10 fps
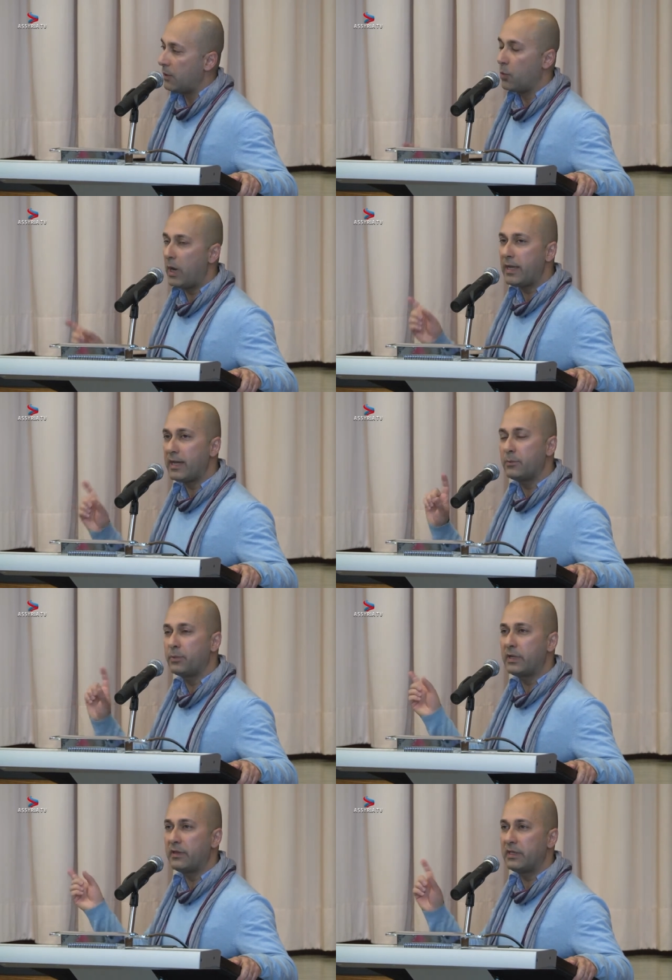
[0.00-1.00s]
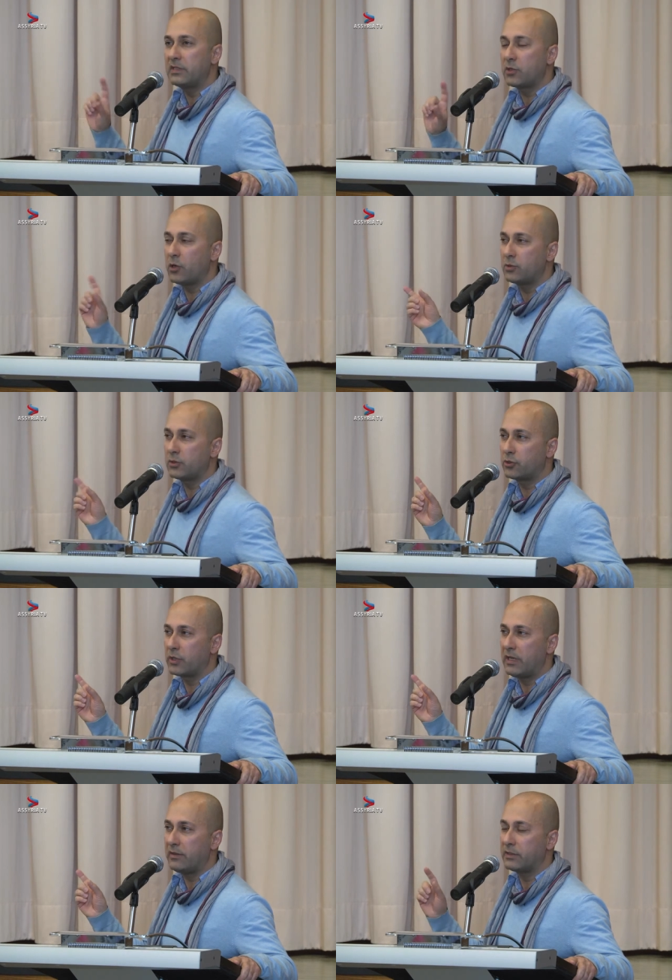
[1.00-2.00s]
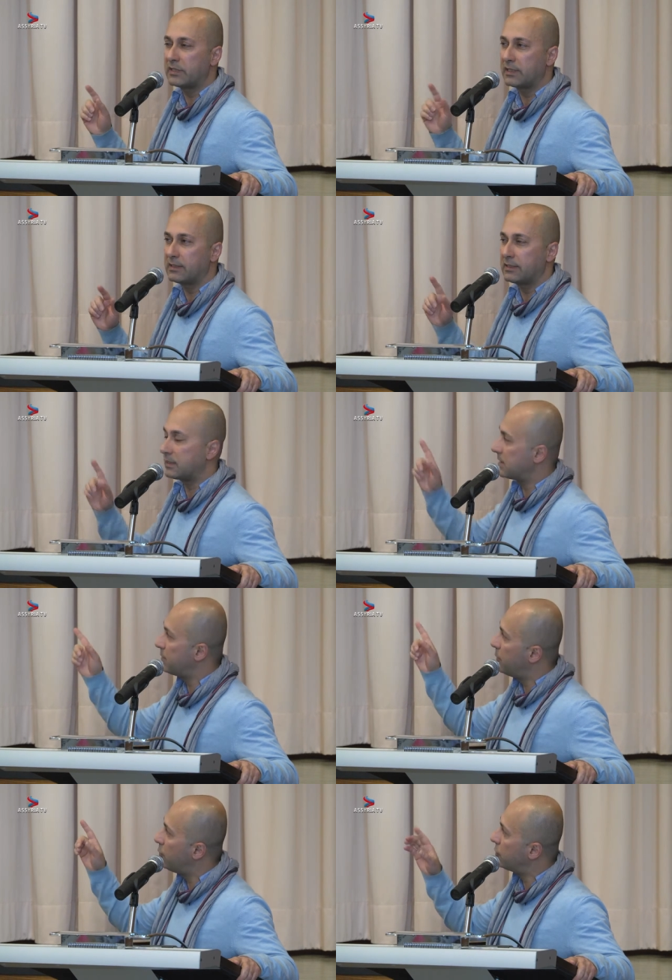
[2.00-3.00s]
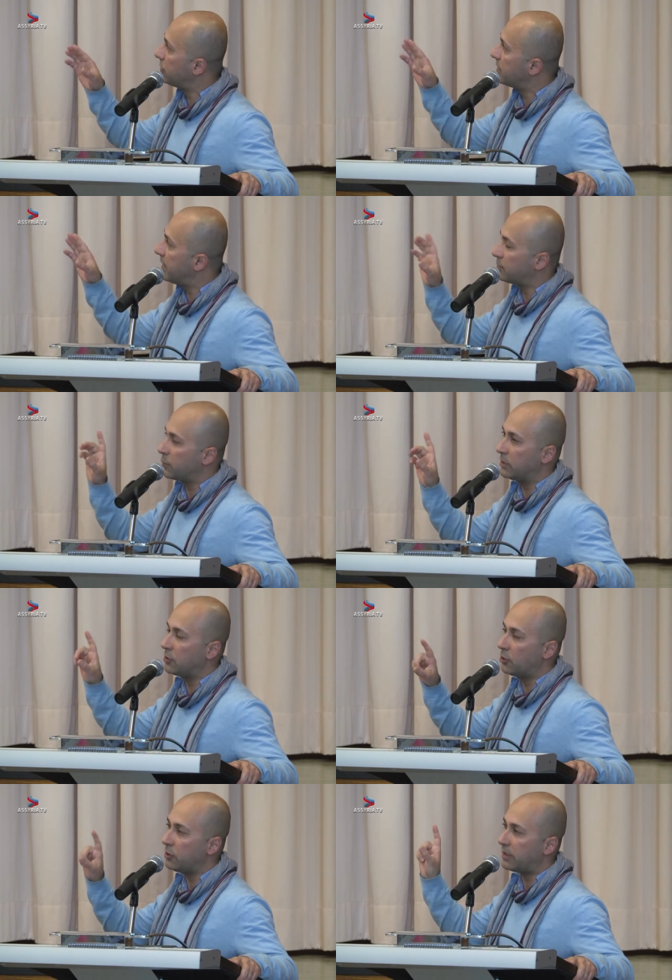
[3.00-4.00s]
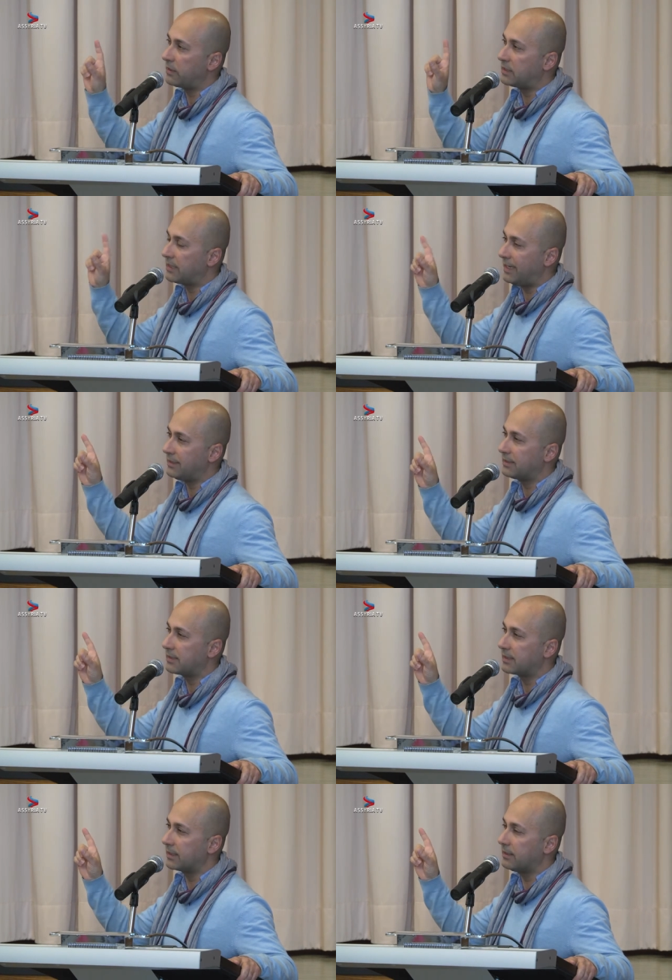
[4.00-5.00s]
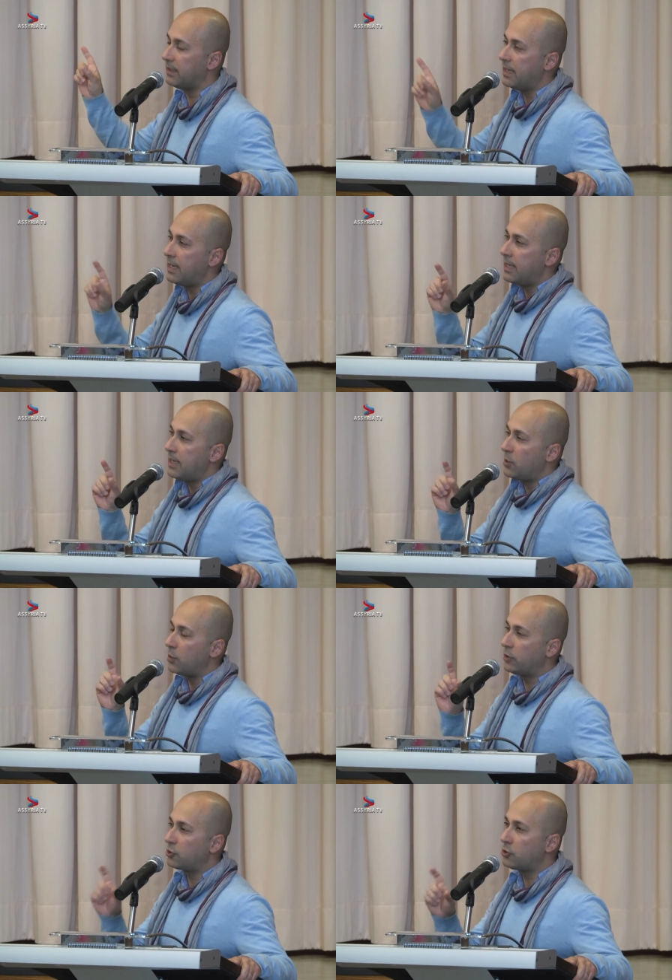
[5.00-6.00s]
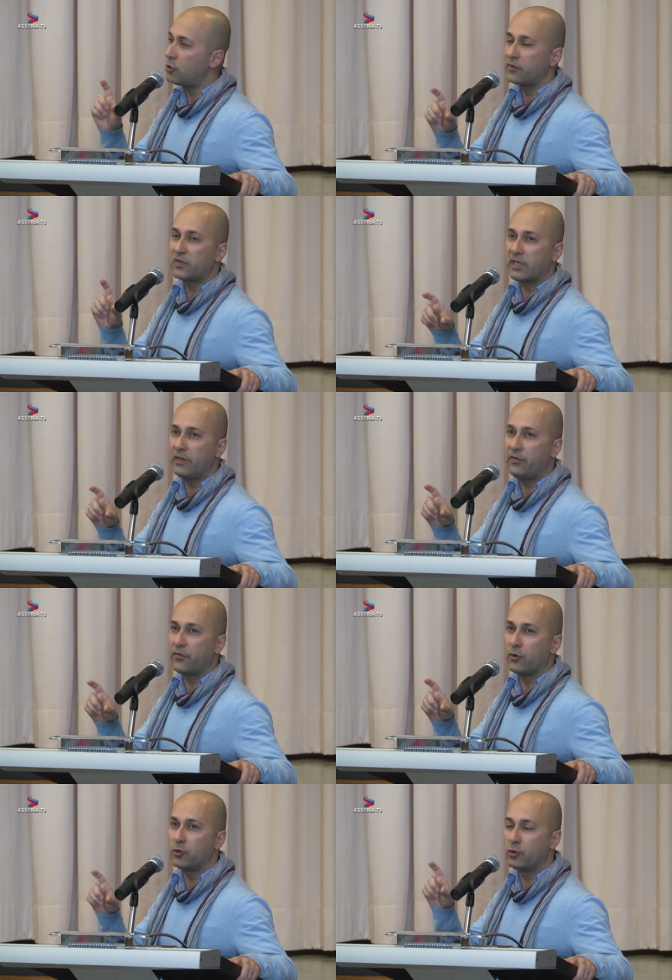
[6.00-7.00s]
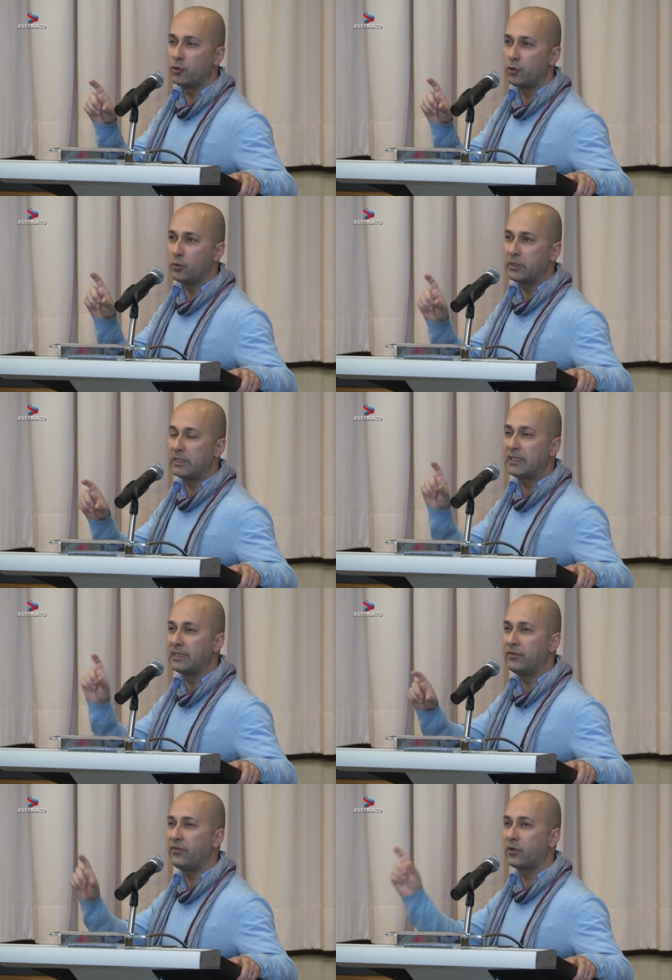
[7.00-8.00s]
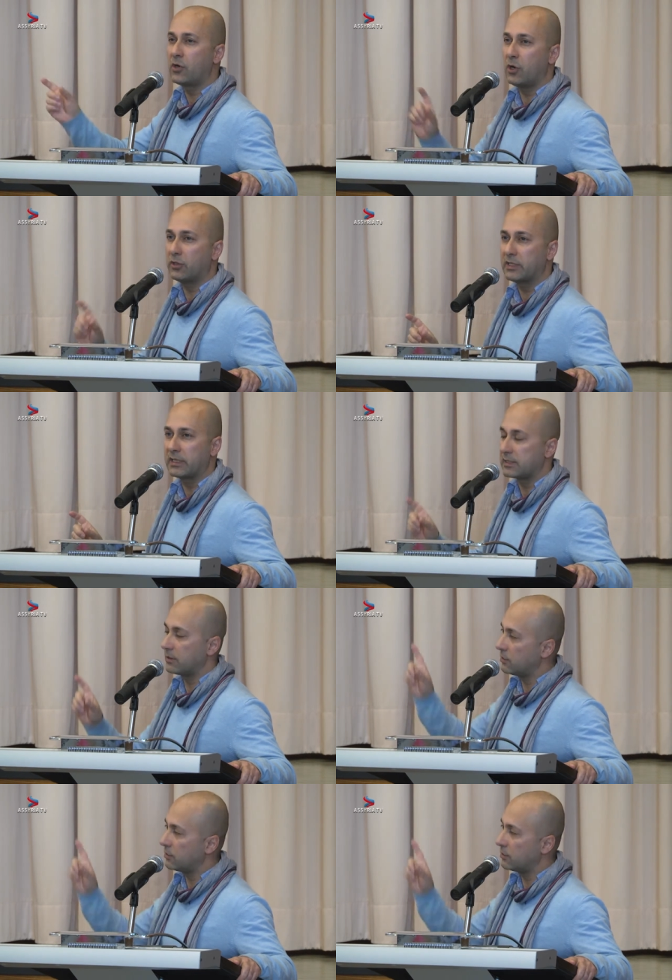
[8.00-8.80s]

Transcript: Why I bring these codes together is that it is important that when you look at the titles here, when you talk of Sapho, you do it in different contexts.